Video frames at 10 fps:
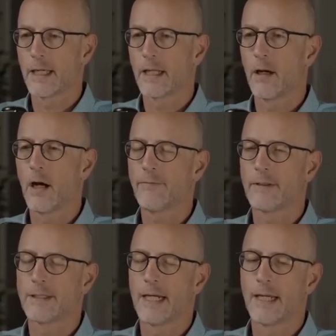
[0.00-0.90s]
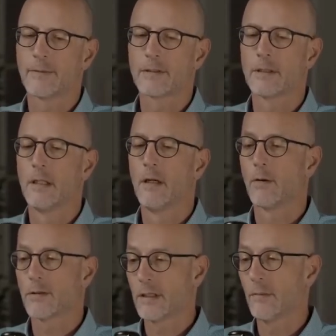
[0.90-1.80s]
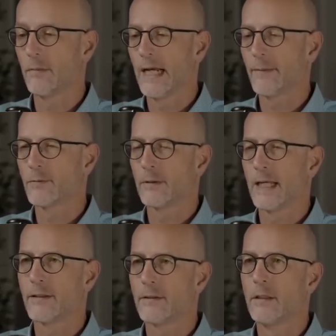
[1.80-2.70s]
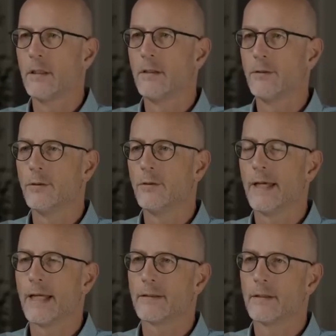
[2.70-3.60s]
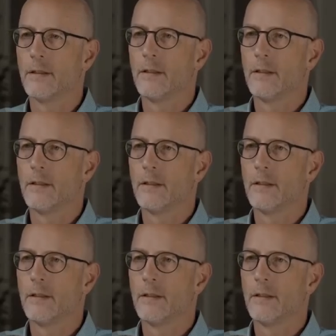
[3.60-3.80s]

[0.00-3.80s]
And oftentimes, or some labs will not do that,